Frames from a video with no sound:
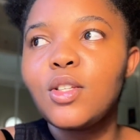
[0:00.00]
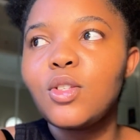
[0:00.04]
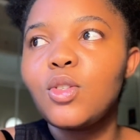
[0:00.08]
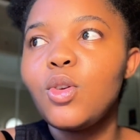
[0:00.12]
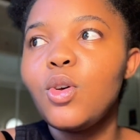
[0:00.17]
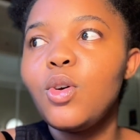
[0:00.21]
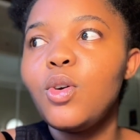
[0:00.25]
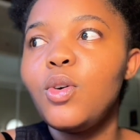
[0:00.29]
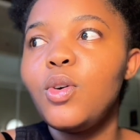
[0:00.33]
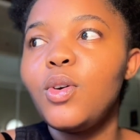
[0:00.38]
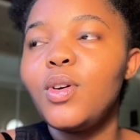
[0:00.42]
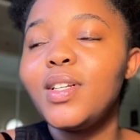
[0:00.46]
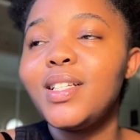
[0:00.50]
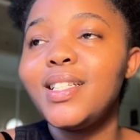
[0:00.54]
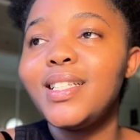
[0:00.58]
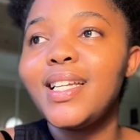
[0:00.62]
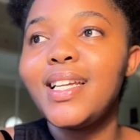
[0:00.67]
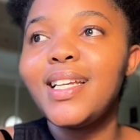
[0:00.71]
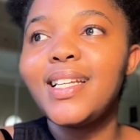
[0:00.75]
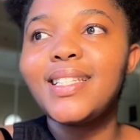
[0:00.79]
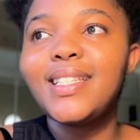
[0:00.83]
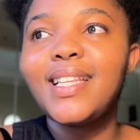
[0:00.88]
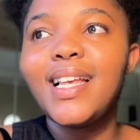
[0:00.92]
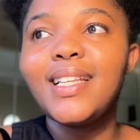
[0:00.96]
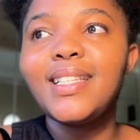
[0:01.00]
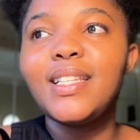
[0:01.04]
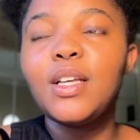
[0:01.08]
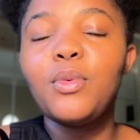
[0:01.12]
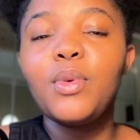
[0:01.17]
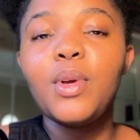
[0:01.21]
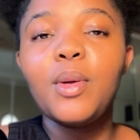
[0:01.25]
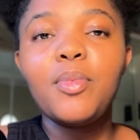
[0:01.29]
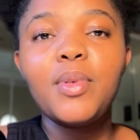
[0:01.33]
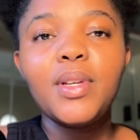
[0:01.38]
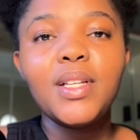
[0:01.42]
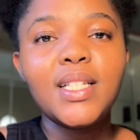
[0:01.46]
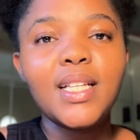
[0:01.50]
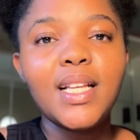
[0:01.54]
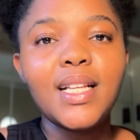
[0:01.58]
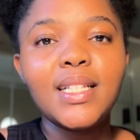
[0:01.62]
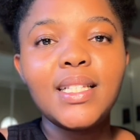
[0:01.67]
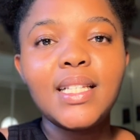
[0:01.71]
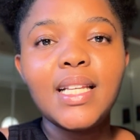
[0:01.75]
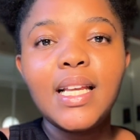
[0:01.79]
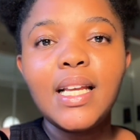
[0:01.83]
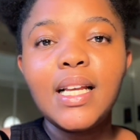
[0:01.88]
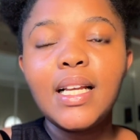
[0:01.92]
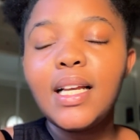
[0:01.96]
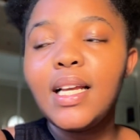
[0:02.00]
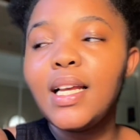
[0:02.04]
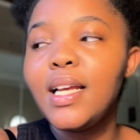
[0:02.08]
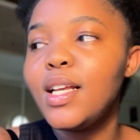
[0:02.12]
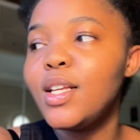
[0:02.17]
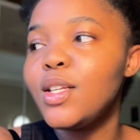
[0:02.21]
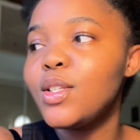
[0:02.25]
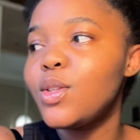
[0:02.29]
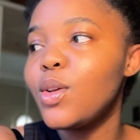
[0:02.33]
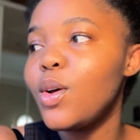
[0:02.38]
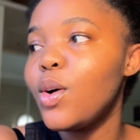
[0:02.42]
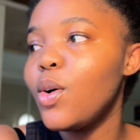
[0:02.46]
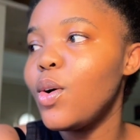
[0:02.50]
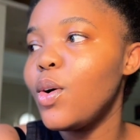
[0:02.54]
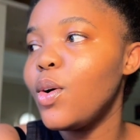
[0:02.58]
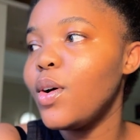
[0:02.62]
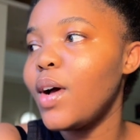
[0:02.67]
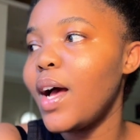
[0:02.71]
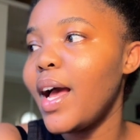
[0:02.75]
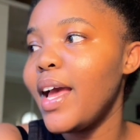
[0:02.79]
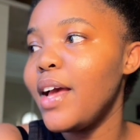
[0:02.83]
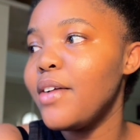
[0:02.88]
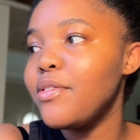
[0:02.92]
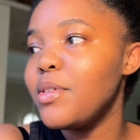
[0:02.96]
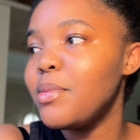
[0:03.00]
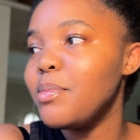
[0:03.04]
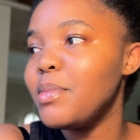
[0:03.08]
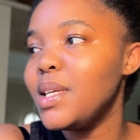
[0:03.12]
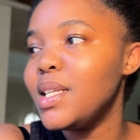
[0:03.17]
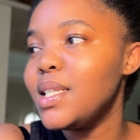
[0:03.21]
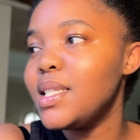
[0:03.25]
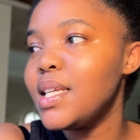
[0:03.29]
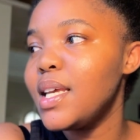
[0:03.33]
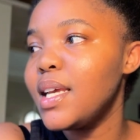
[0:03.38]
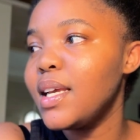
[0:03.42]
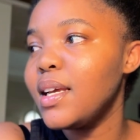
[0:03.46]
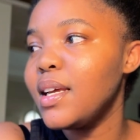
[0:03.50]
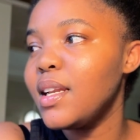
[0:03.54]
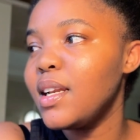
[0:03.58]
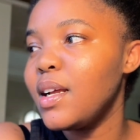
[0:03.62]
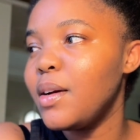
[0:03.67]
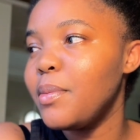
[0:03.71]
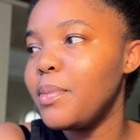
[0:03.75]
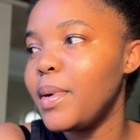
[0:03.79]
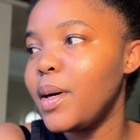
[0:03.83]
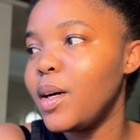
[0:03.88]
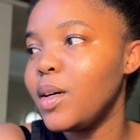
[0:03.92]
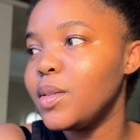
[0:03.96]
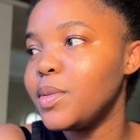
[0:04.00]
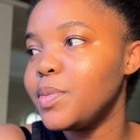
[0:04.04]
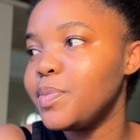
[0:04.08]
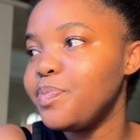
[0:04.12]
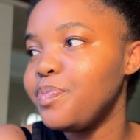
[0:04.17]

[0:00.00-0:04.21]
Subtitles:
So in the Sasa we're presenting, so I have a meeting in about